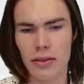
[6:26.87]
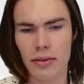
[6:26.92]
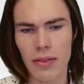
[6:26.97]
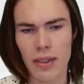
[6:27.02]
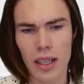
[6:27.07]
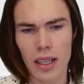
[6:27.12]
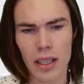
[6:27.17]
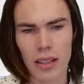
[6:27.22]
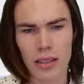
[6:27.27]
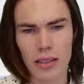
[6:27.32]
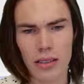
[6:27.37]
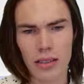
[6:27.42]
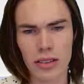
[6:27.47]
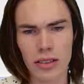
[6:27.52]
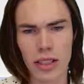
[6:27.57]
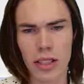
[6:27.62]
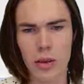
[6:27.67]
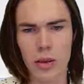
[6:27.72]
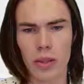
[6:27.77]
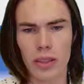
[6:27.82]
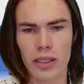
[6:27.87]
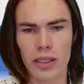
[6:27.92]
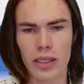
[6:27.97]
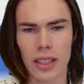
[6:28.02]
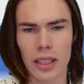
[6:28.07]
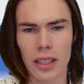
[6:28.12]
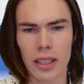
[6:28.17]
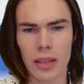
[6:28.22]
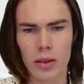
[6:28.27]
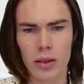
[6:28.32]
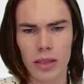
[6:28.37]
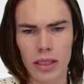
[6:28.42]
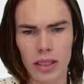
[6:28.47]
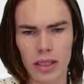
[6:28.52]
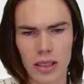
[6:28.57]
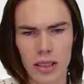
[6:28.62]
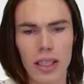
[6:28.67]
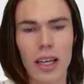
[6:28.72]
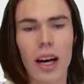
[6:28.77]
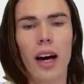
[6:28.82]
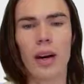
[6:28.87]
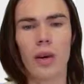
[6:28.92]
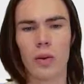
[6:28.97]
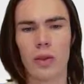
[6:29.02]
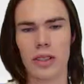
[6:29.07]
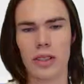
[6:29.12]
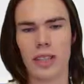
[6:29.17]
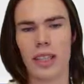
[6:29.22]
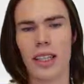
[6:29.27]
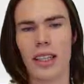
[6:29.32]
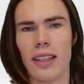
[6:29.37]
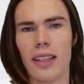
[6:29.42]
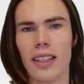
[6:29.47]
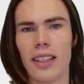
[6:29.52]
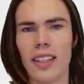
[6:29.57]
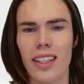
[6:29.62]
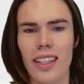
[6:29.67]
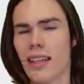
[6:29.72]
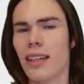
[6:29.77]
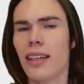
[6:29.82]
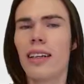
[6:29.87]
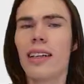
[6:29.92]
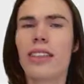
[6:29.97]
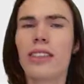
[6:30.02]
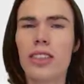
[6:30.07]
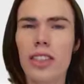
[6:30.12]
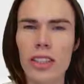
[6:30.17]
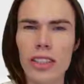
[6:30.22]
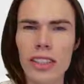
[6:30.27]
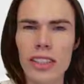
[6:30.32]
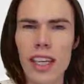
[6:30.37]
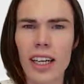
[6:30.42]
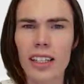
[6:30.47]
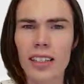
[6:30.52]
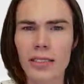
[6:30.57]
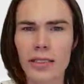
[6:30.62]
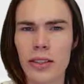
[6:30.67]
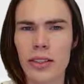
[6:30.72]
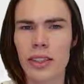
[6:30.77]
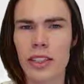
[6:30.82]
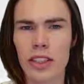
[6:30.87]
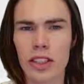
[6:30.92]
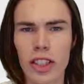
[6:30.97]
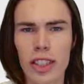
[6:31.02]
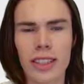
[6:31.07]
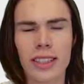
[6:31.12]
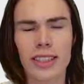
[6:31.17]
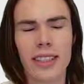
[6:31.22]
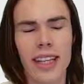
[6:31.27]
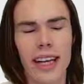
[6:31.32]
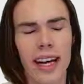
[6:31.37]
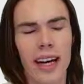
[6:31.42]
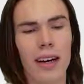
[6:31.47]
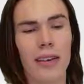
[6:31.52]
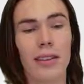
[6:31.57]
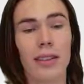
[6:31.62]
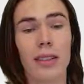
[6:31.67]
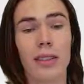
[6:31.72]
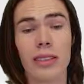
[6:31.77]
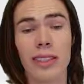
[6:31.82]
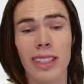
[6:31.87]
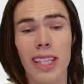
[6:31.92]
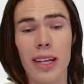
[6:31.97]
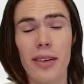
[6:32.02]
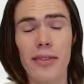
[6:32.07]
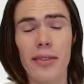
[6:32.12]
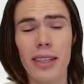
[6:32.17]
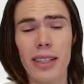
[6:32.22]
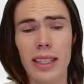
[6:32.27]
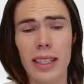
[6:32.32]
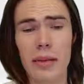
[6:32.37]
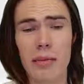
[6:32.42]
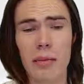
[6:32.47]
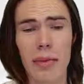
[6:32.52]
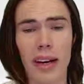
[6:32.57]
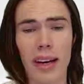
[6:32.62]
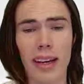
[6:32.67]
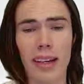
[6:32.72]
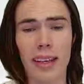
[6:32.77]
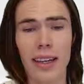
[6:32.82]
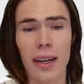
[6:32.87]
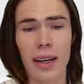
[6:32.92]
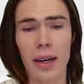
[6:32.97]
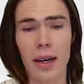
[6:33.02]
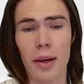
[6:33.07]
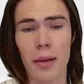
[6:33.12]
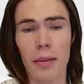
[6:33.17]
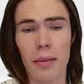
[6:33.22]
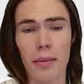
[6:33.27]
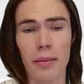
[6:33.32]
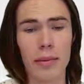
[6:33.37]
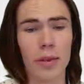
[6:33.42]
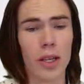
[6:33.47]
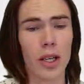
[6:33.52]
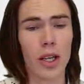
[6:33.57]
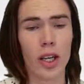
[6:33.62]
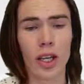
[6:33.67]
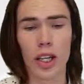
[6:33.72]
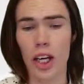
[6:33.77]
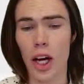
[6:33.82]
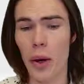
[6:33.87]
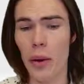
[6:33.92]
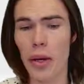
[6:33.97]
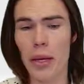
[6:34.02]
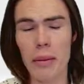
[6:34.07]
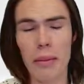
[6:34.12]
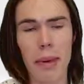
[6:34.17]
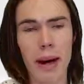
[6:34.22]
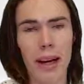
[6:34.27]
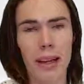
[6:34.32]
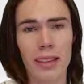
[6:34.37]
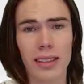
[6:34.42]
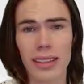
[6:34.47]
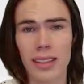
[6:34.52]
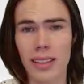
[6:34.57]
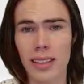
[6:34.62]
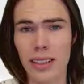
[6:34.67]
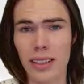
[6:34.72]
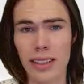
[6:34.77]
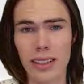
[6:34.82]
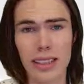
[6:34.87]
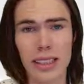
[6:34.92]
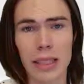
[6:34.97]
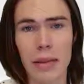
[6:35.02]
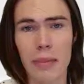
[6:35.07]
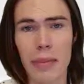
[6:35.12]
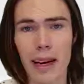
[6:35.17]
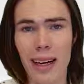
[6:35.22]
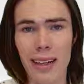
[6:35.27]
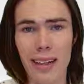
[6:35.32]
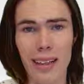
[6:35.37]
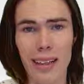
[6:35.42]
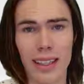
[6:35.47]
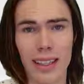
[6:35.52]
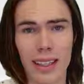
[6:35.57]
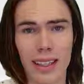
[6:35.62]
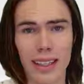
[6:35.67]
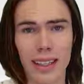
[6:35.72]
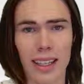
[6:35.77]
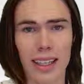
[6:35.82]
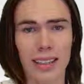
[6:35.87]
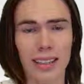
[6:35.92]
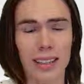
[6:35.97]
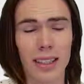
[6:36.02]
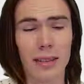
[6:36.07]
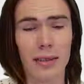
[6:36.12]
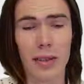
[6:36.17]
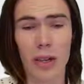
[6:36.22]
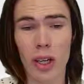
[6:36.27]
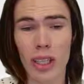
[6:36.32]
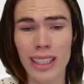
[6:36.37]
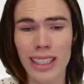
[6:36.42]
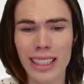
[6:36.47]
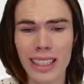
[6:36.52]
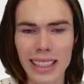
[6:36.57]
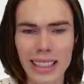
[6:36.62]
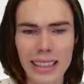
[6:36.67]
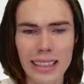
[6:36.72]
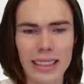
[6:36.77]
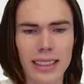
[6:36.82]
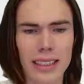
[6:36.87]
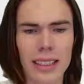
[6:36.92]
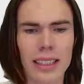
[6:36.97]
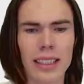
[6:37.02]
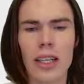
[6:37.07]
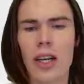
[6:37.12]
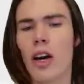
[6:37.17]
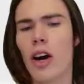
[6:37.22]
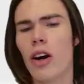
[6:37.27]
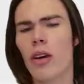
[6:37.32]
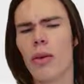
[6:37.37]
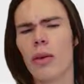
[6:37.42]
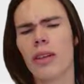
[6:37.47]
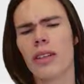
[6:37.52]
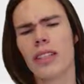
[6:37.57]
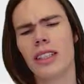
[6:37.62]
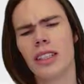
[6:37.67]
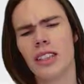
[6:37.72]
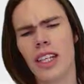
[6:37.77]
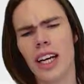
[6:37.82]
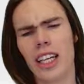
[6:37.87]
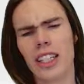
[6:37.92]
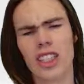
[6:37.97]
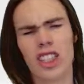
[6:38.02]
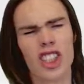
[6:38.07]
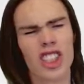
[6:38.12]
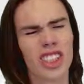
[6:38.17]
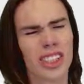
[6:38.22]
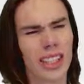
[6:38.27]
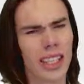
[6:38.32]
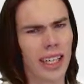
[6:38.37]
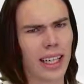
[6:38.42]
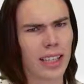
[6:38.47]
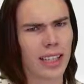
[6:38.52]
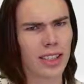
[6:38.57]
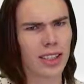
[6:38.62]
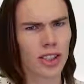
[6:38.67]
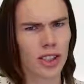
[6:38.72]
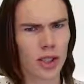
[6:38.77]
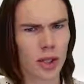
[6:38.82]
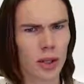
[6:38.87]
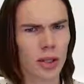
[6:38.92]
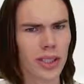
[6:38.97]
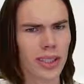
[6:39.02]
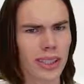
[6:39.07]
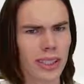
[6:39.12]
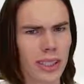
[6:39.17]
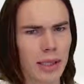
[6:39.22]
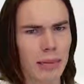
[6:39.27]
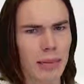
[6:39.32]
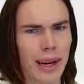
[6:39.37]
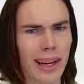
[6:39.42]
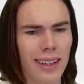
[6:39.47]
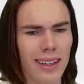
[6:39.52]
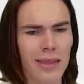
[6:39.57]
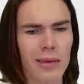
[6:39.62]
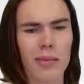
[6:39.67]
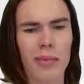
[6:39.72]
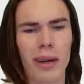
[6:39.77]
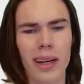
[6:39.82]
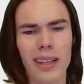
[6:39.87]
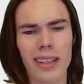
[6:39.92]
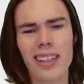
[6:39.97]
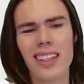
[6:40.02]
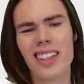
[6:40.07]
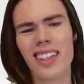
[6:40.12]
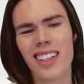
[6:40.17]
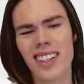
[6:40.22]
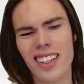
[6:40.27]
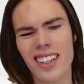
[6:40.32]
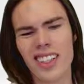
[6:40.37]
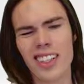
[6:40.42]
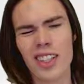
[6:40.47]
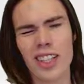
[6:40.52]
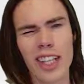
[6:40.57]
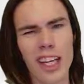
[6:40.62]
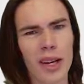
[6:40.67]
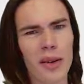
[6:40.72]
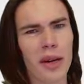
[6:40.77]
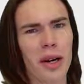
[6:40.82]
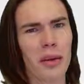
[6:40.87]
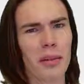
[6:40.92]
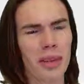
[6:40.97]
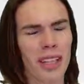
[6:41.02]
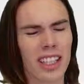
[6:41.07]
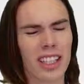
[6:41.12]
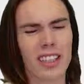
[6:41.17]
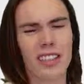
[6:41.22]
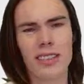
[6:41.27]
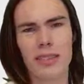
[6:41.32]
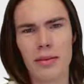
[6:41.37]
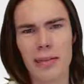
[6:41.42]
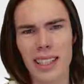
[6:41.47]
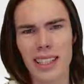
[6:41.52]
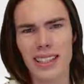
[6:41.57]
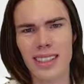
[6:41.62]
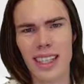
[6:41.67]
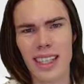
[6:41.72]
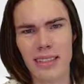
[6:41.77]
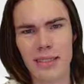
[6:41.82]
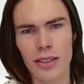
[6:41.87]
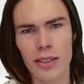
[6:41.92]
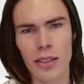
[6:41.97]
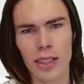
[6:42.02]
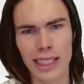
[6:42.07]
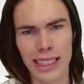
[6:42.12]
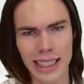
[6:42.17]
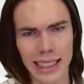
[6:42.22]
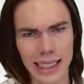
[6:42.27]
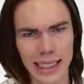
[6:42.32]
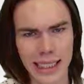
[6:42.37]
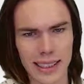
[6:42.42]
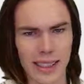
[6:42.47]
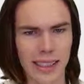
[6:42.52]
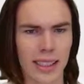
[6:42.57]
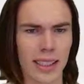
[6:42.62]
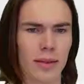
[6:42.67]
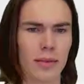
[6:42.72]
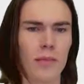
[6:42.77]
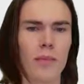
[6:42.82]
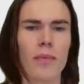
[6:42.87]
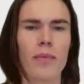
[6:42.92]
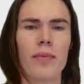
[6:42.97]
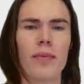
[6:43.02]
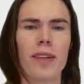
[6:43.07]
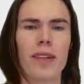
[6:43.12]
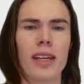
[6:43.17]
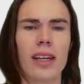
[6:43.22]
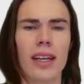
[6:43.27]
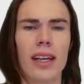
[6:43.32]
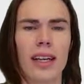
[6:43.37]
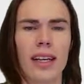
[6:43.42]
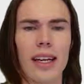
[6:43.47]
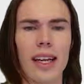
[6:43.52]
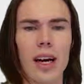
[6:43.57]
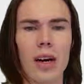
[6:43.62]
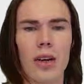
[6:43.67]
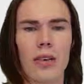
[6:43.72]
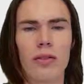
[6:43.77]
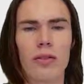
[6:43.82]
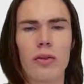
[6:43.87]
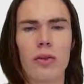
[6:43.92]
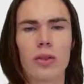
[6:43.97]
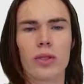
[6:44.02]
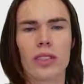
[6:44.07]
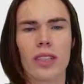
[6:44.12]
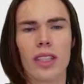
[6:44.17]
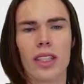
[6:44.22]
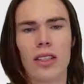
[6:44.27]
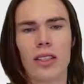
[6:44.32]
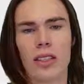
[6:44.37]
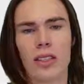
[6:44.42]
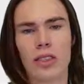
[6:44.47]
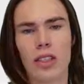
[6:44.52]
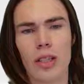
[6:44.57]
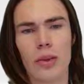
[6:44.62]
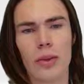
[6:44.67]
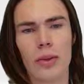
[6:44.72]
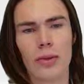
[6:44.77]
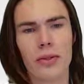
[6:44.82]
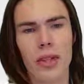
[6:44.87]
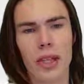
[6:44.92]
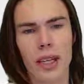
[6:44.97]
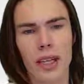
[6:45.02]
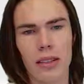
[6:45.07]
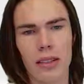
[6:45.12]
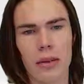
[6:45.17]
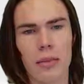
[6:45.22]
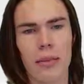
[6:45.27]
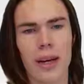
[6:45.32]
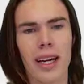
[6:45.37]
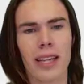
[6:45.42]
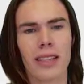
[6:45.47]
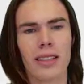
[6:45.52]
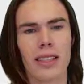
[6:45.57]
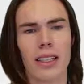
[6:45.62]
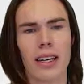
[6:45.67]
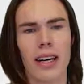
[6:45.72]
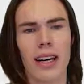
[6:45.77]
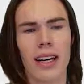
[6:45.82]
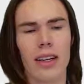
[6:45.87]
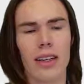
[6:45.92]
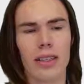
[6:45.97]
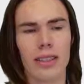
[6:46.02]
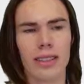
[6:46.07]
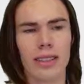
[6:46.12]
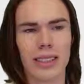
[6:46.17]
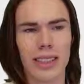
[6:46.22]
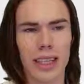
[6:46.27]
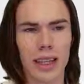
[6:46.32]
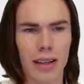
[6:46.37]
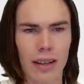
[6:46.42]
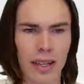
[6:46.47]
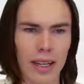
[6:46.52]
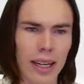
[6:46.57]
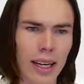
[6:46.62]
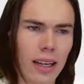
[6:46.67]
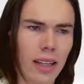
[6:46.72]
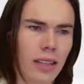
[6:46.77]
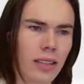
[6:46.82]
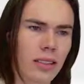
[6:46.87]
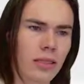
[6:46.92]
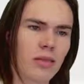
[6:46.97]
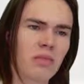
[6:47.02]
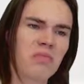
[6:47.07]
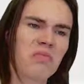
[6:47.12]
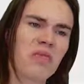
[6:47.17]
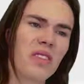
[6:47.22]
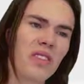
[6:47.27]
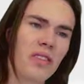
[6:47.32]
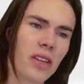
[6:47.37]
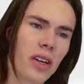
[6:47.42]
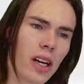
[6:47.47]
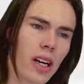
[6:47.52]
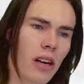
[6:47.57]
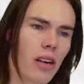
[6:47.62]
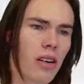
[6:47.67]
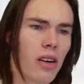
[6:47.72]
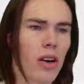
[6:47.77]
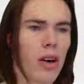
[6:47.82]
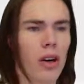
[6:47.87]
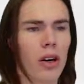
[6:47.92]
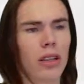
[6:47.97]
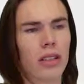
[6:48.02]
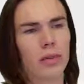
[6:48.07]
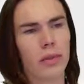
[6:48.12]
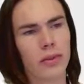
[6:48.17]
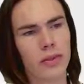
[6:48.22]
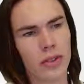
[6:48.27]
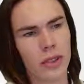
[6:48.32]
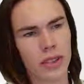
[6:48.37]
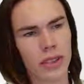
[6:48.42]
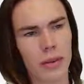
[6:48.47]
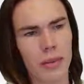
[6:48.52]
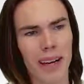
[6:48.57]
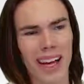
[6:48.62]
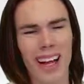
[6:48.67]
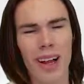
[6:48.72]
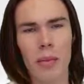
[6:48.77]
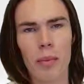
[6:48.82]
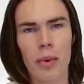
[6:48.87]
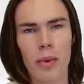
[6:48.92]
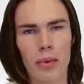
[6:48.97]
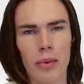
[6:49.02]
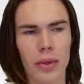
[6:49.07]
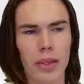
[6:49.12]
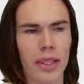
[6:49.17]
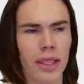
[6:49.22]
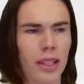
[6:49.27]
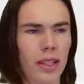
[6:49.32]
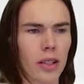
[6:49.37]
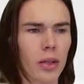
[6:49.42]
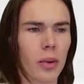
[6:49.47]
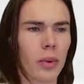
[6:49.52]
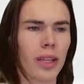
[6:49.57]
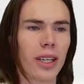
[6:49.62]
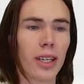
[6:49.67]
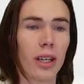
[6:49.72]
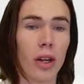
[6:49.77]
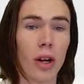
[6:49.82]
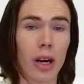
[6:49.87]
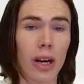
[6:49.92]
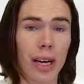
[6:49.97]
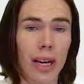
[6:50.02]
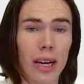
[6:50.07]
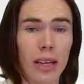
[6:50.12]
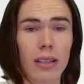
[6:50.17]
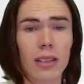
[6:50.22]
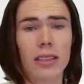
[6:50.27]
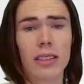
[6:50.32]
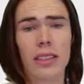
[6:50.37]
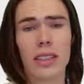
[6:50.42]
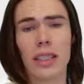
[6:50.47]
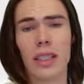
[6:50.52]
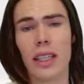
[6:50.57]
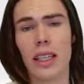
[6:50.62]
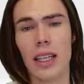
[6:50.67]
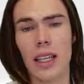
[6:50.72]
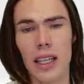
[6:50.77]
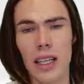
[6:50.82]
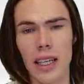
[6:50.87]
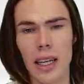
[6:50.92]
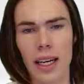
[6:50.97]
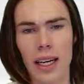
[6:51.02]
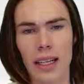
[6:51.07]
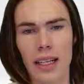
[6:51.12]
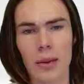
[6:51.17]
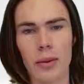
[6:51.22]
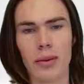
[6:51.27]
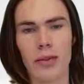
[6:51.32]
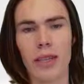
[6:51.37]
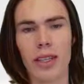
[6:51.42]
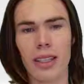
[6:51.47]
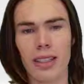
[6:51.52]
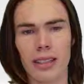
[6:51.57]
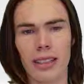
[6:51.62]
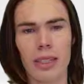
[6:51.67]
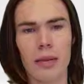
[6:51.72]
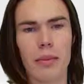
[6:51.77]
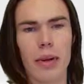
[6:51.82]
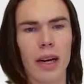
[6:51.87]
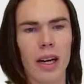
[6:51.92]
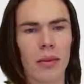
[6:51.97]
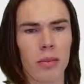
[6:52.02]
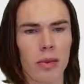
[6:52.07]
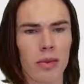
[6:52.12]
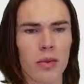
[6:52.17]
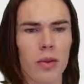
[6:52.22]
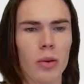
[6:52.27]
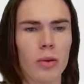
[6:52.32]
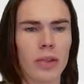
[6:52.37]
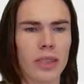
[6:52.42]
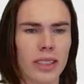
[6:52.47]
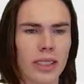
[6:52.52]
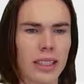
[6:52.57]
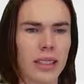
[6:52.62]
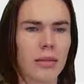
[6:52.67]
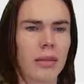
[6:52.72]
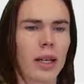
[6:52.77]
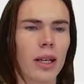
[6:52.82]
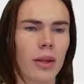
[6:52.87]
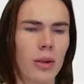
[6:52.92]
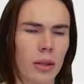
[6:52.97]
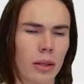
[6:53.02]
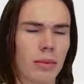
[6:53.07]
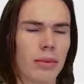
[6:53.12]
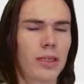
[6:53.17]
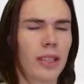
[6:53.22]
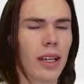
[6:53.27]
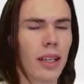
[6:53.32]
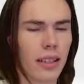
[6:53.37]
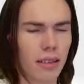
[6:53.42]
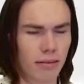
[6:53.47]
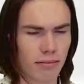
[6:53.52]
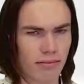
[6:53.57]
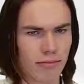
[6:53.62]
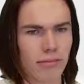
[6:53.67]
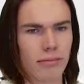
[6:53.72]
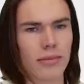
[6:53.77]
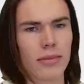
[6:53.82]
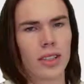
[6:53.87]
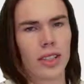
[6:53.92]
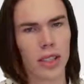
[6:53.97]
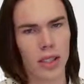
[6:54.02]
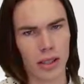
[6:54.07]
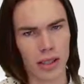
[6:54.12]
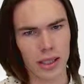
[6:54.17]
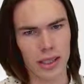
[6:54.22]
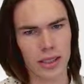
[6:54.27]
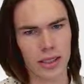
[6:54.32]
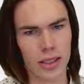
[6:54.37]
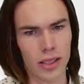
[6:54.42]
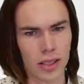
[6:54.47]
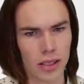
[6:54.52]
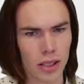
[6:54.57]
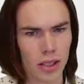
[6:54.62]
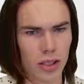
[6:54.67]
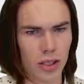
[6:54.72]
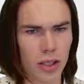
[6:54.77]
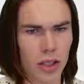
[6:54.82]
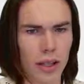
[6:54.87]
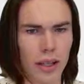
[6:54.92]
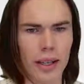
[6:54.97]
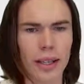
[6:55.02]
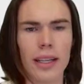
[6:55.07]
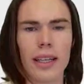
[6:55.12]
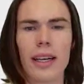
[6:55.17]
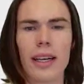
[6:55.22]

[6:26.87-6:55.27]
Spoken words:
Files, no, it wasn't here. I think it was here. So it's a nice few little tricks that they have. It'll definitely make going about the cPanel and that kind of stuff a lot easier. Oh well, these are actually just links to the cPanel, but you get what I mean. It just makes life a lot easier. Now, of course, here on the top, we've got our domains, our add-ons, and our accounts. We've got our card, we've got some help if we need, or we can log out. And then we've got our cPanel, performance, email, website. You know, the list goes on and on.